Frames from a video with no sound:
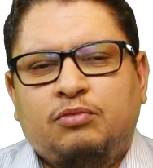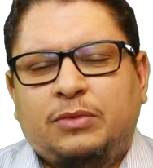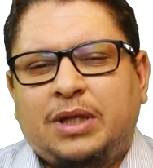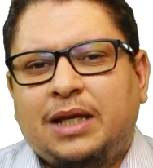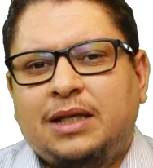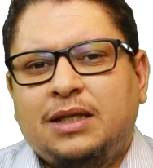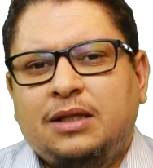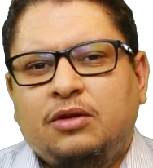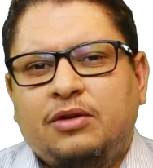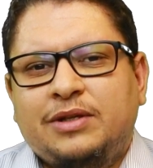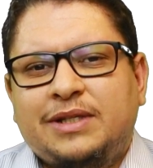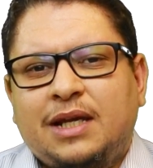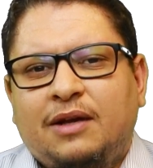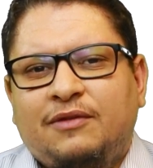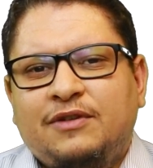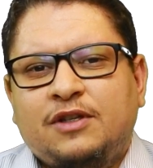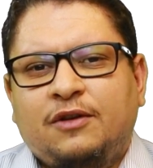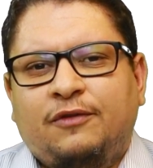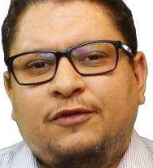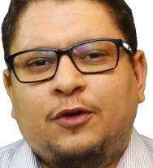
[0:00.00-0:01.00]
taking the
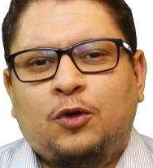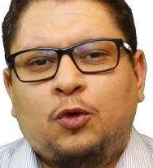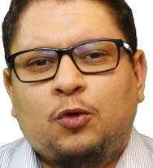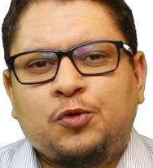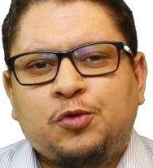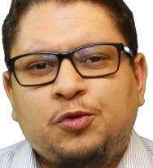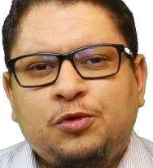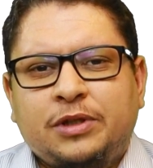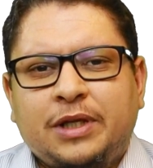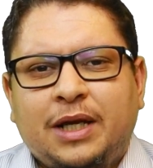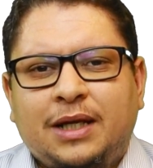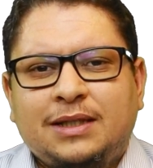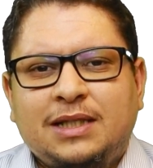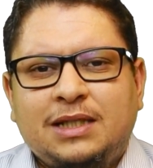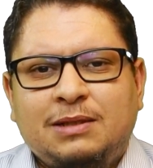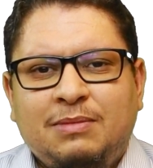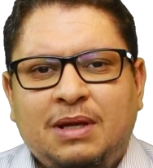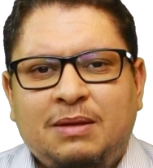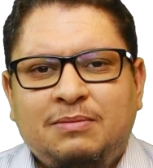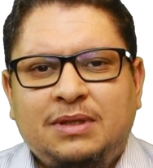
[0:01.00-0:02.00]
service of a consultant
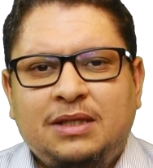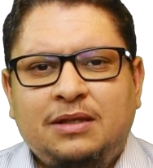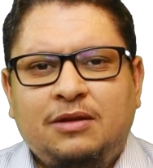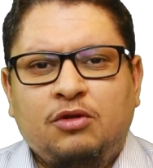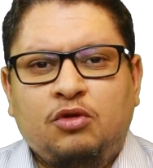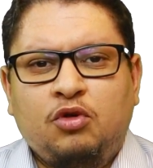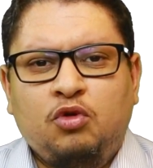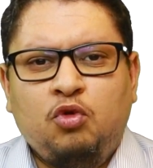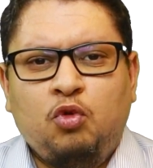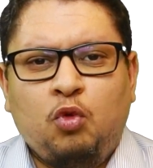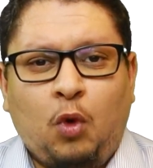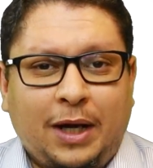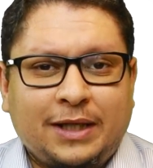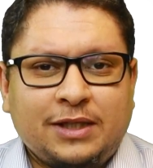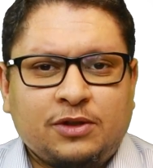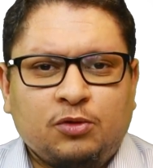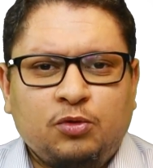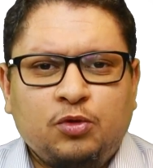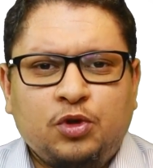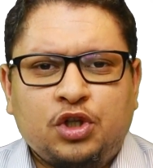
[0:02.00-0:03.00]
is maybe the
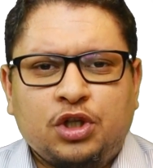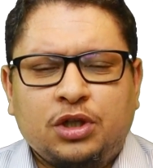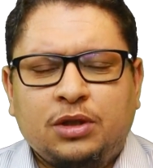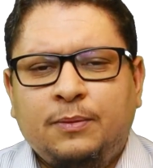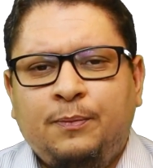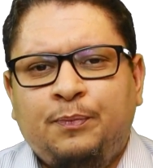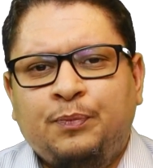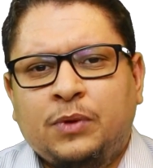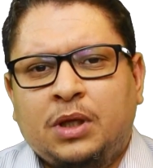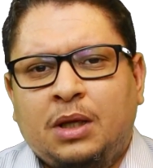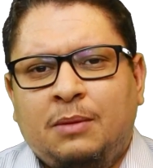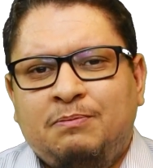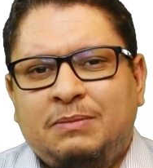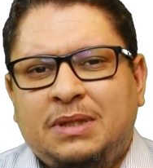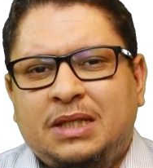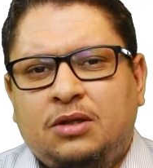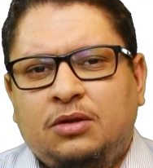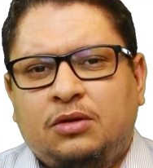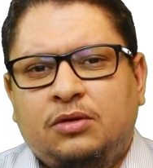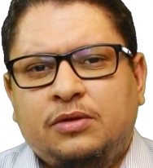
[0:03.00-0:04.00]
right solution,
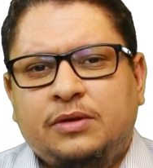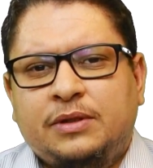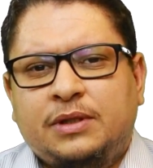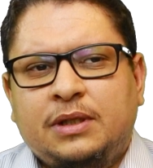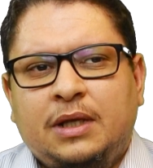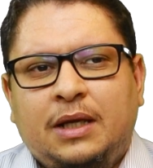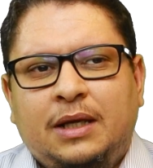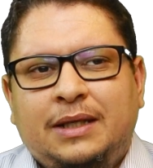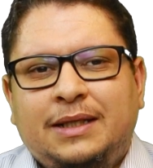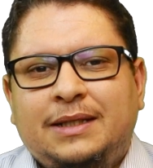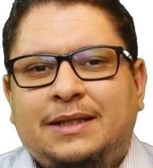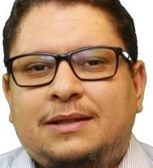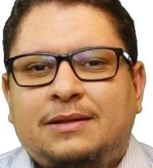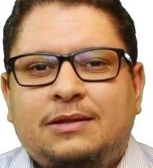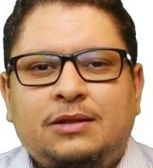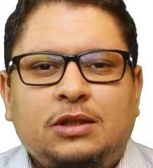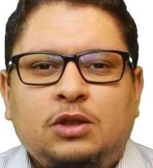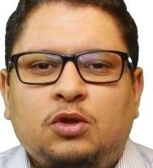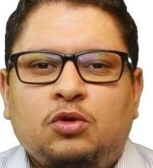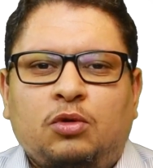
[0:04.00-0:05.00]
because
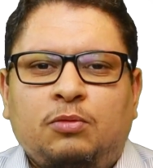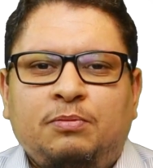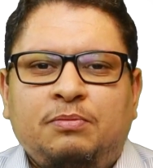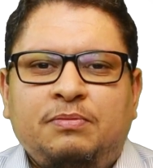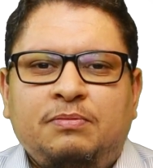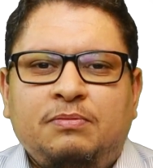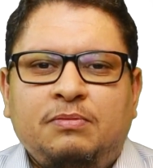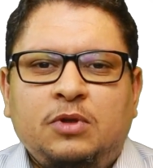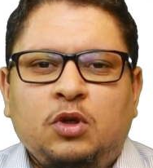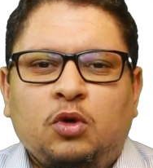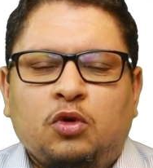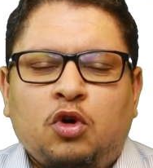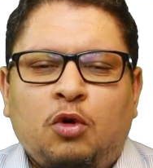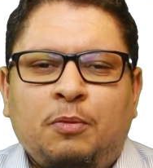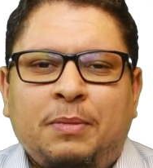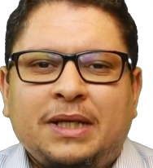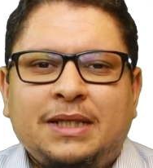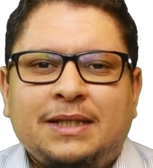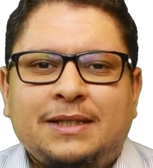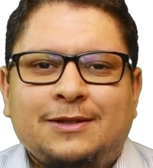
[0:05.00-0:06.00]
it's your
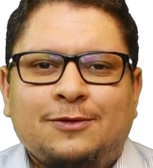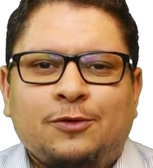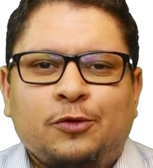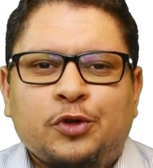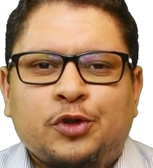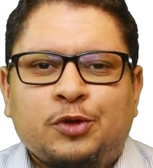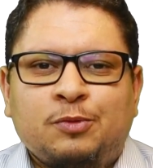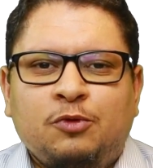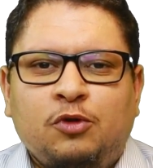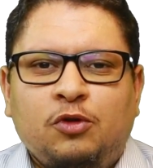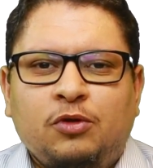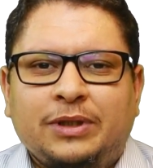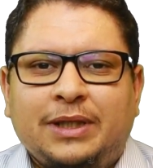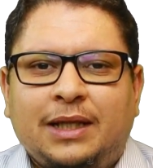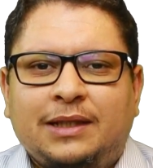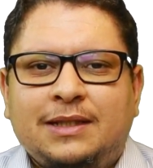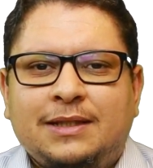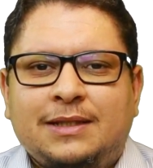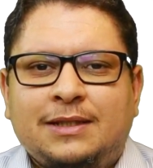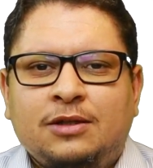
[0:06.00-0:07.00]
company is so small
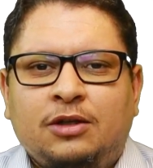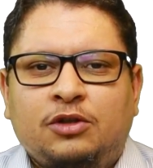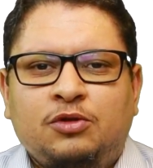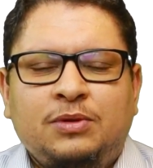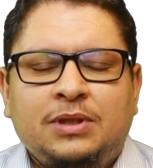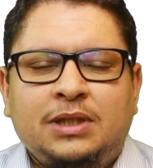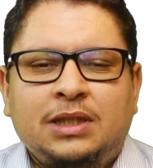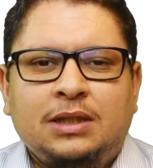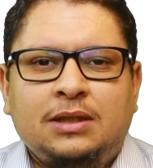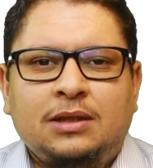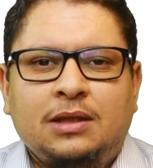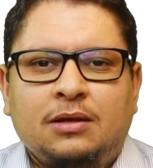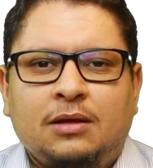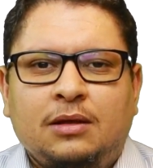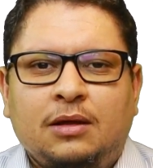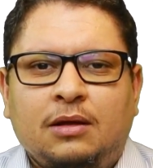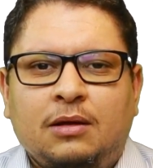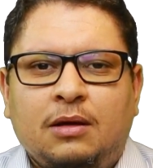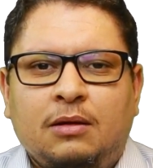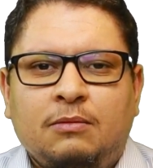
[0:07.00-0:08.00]
that it's not really
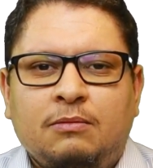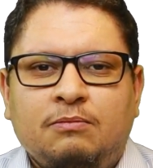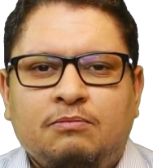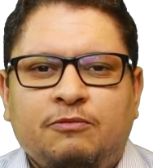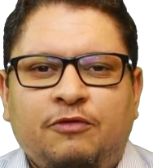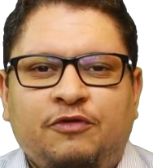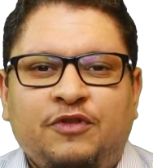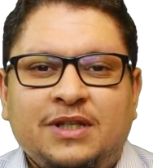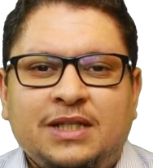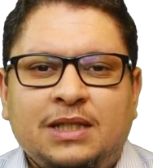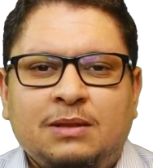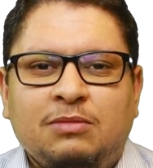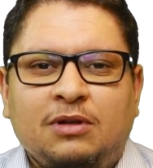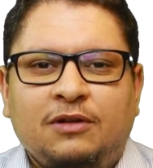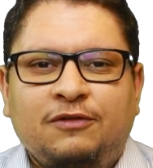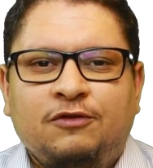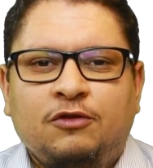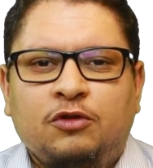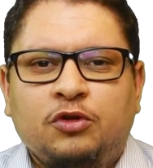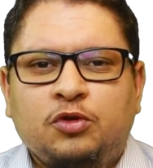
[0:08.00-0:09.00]

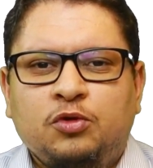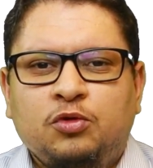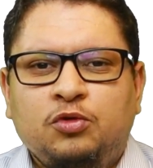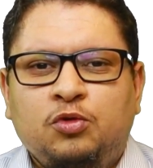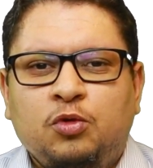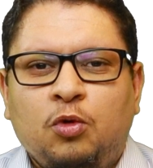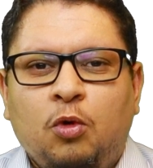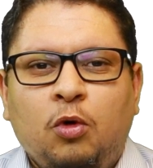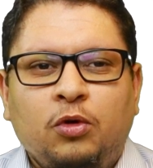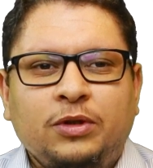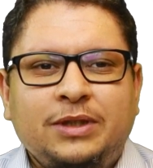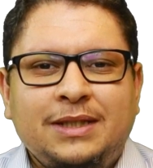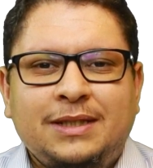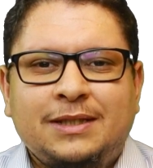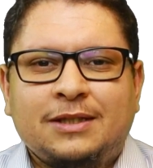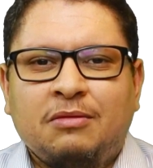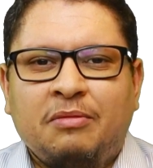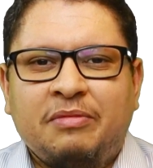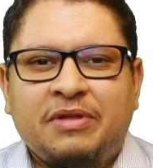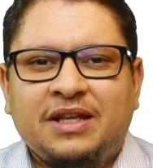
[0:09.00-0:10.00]
feasible for you to audit
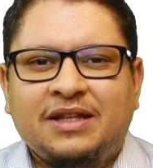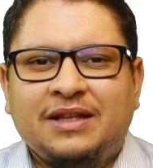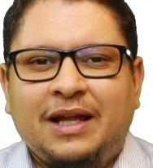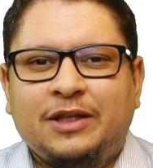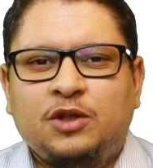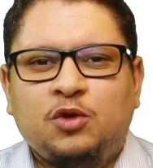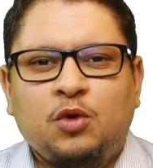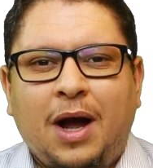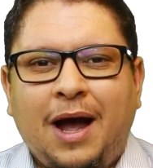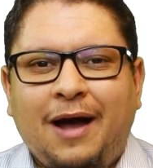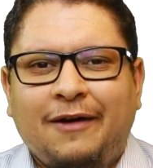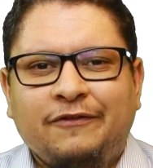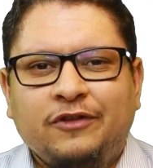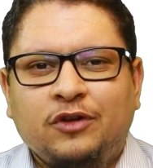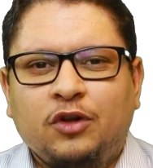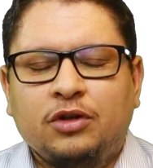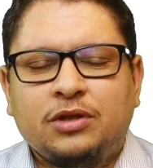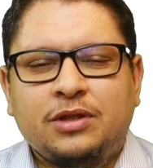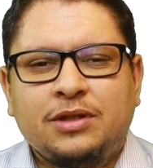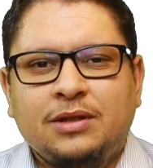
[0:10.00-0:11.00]
something that you have
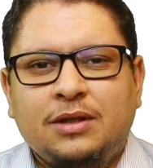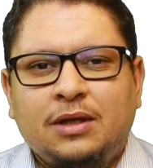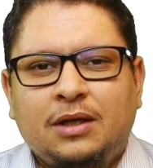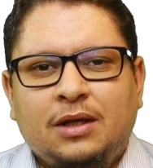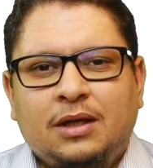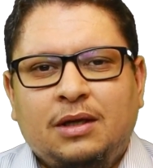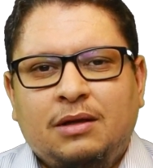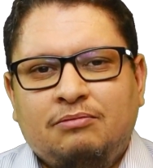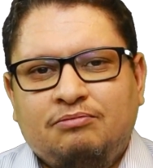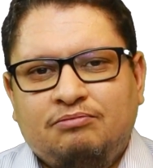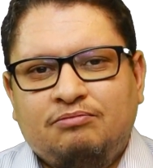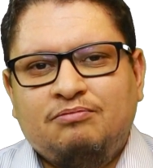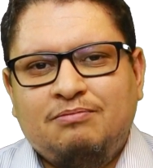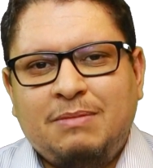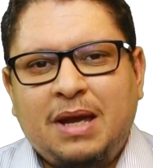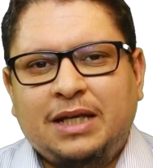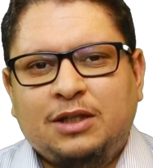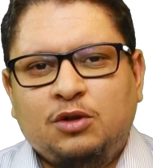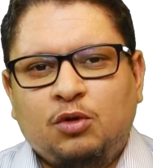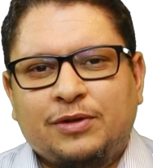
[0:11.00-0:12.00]
not
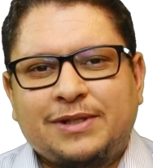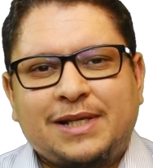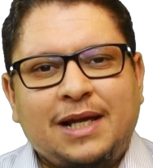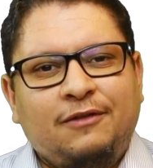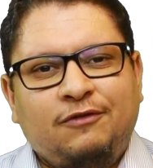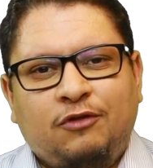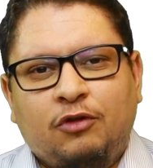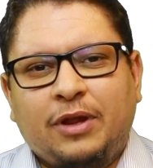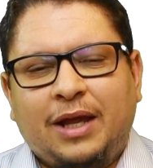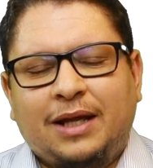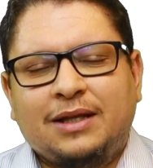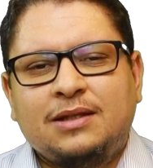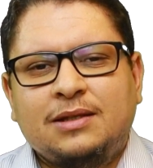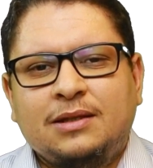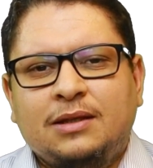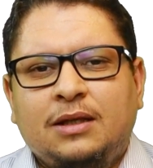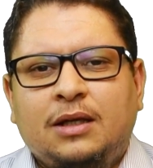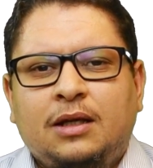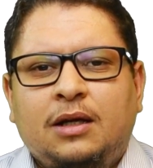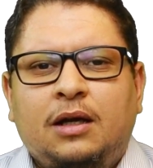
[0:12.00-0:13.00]
made yourself, or
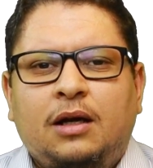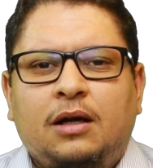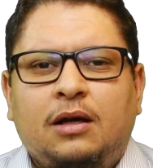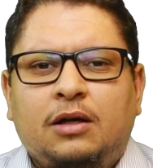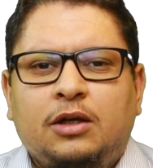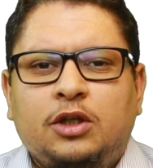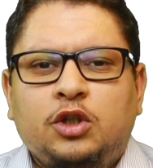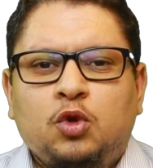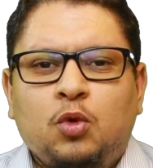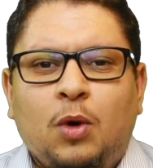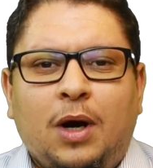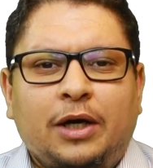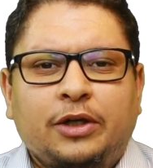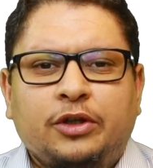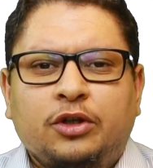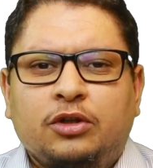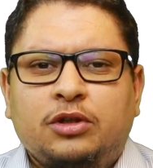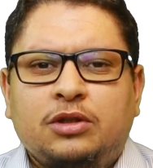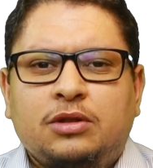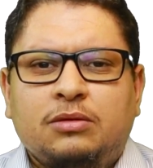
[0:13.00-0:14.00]
that you are
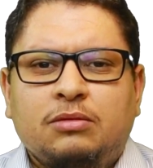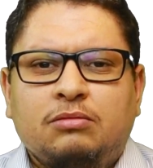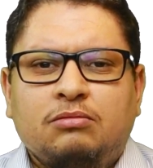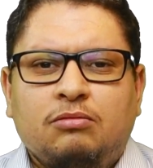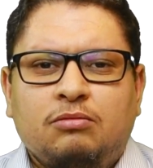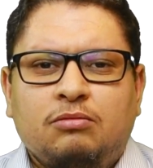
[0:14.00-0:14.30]
not